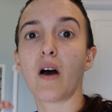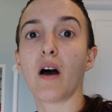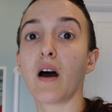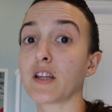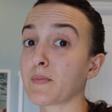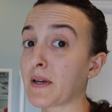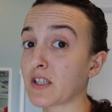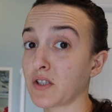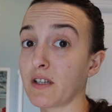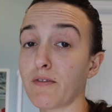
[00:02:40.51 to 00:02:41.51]

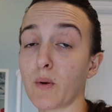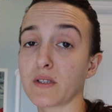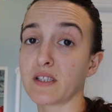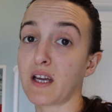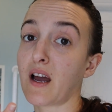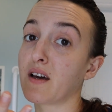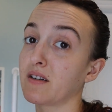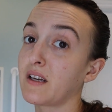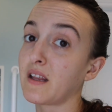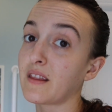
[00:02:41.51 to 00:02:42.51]
especially focusing
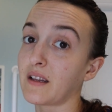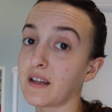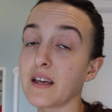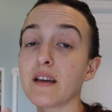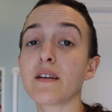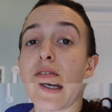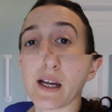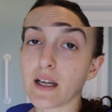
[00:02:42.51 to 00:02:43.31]
underneath the leaves.